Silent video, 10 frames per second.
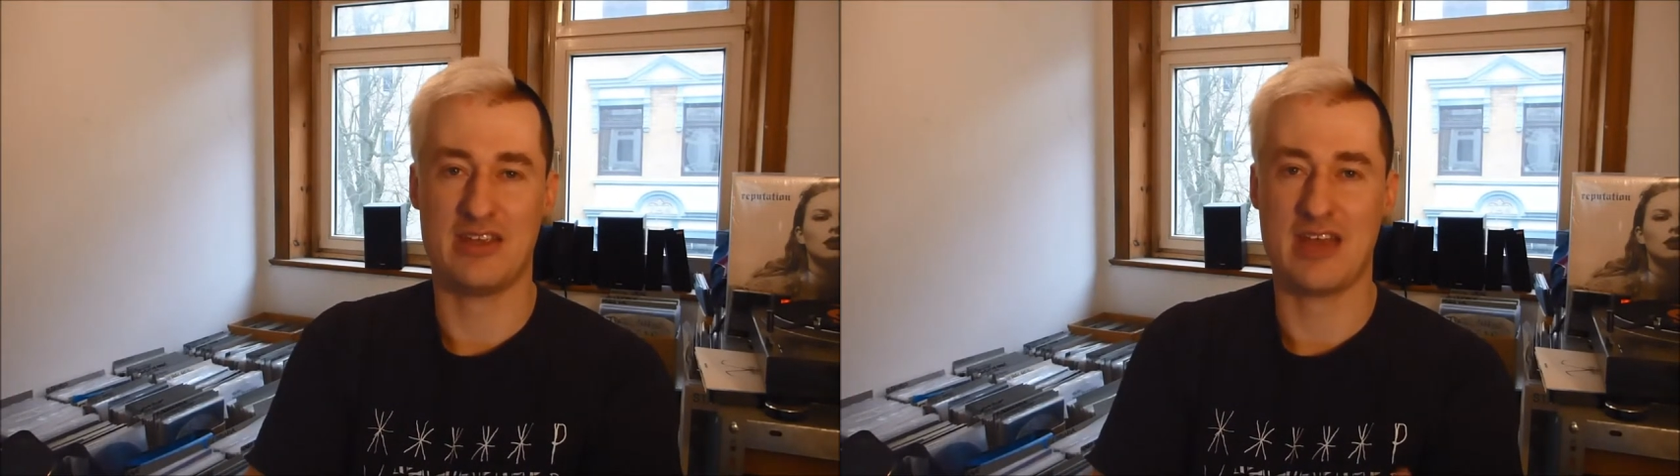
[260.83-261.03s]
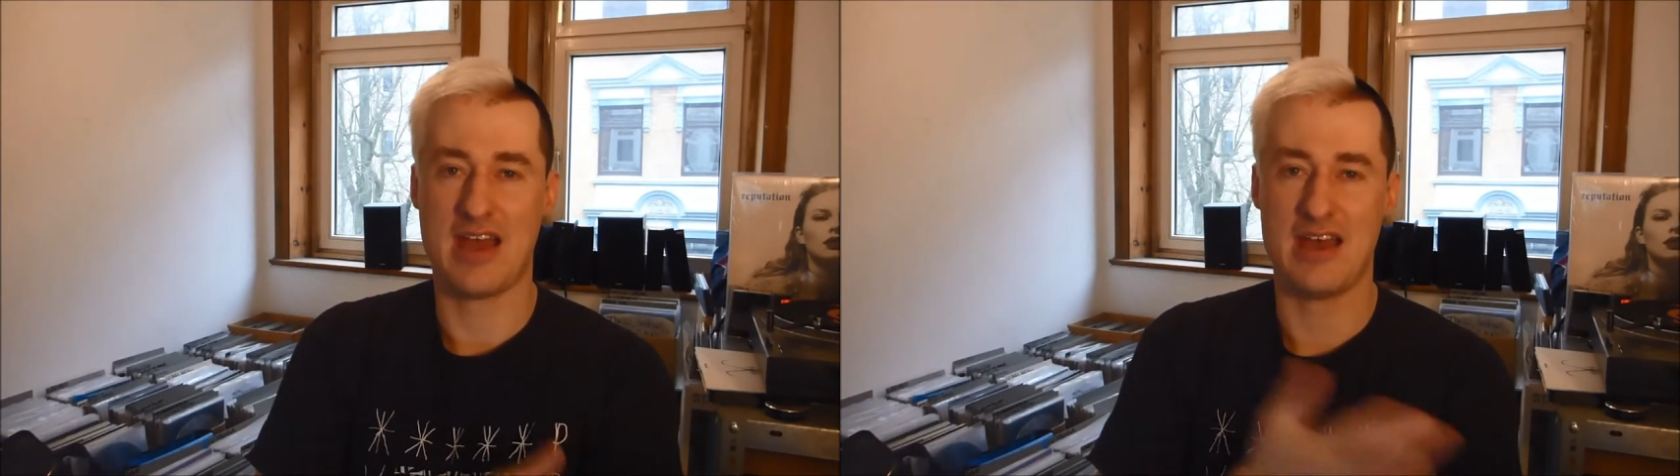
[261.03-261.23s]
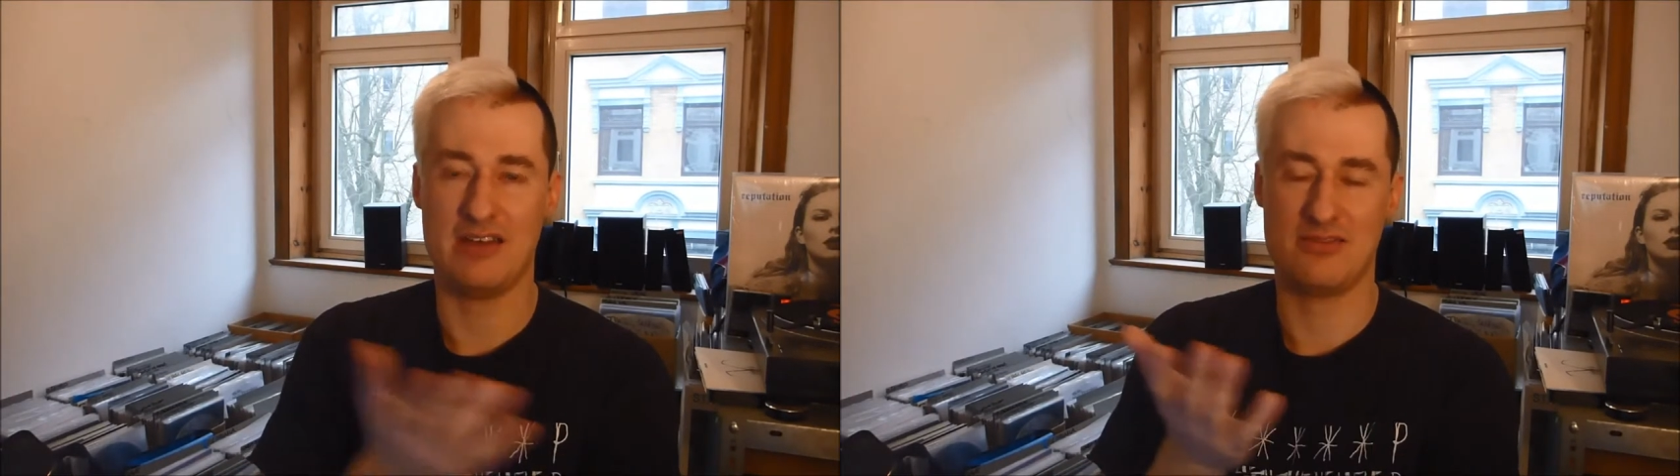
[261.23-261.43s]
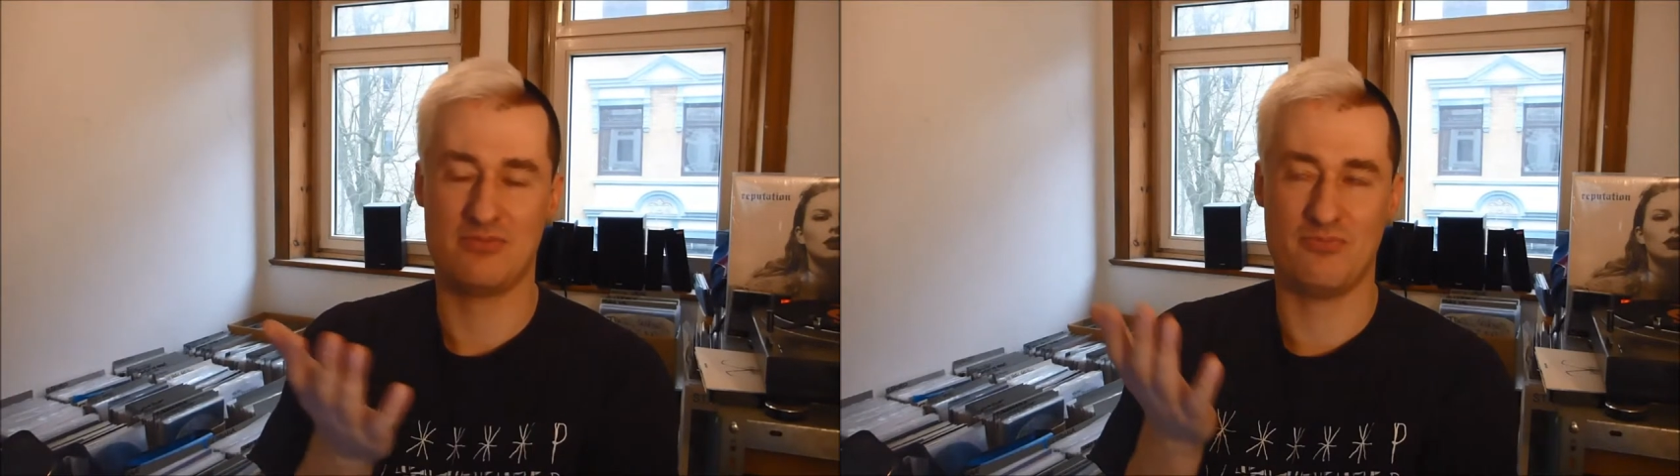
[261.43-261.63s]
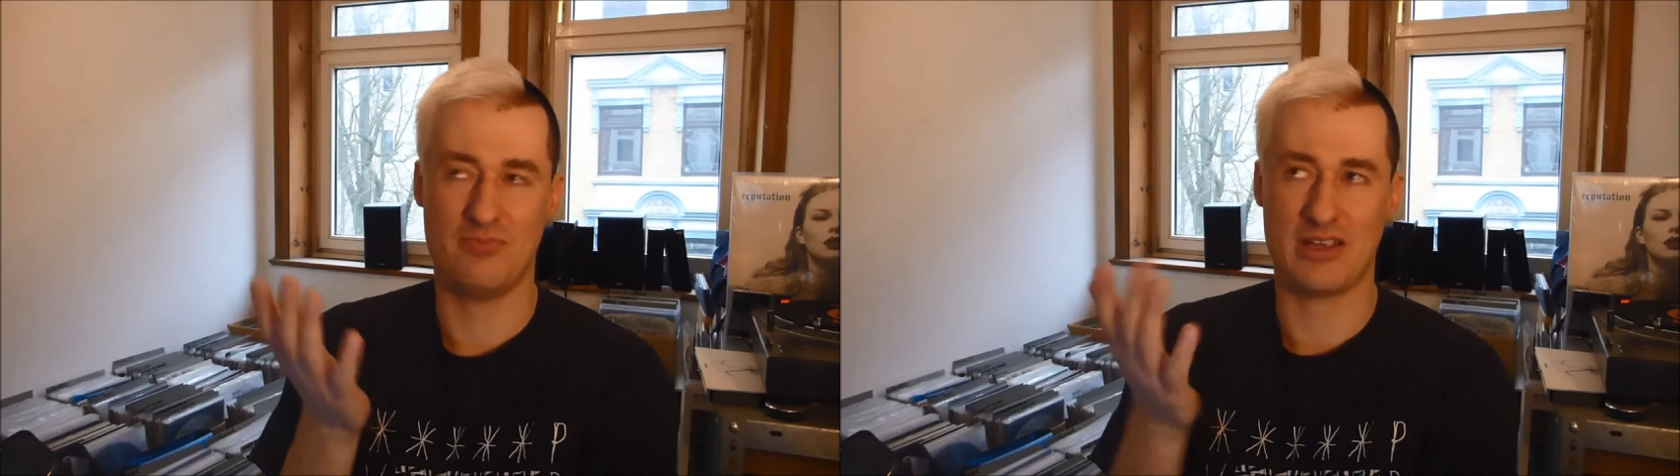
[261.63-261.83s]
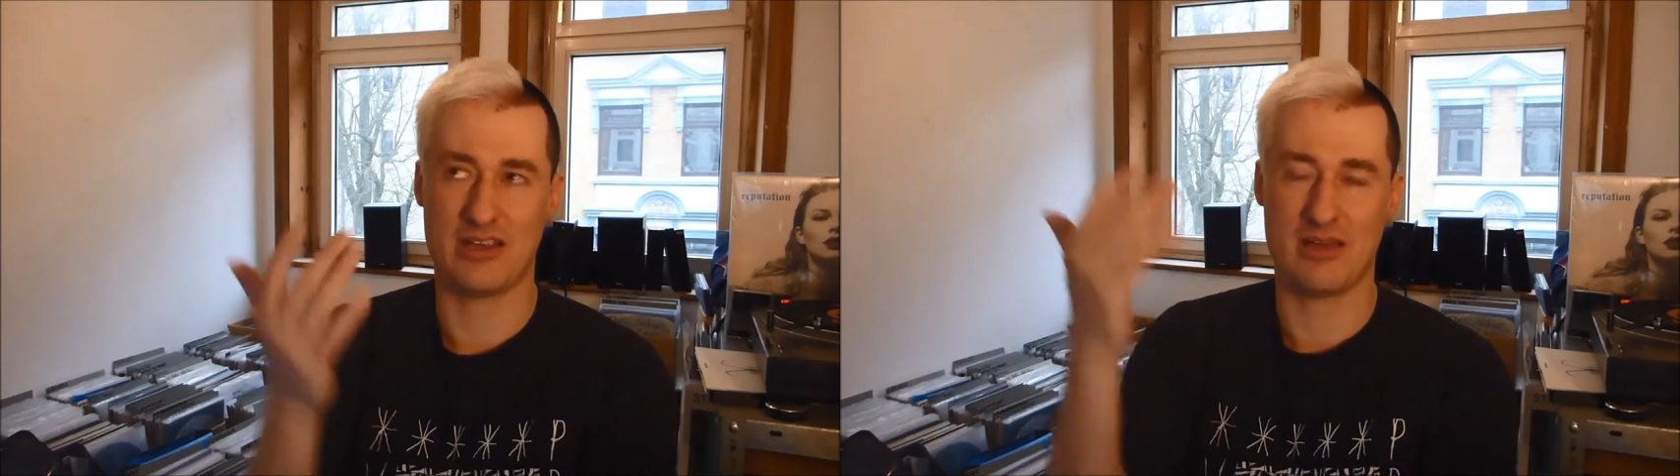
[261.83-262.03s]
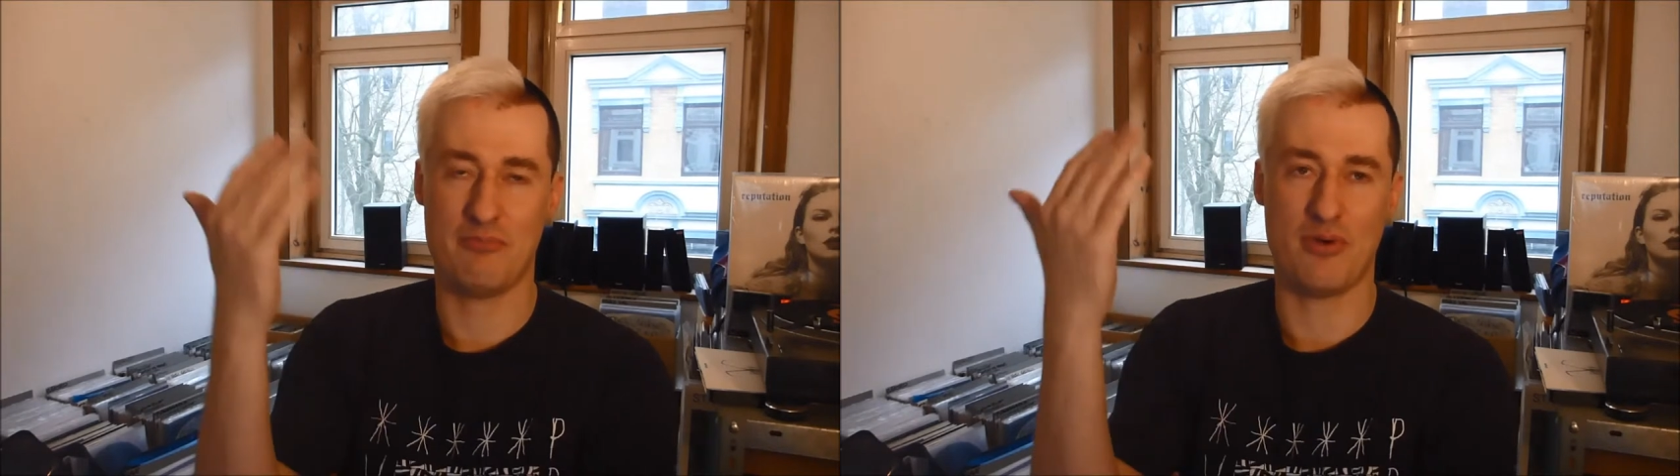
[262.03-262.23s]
he had like a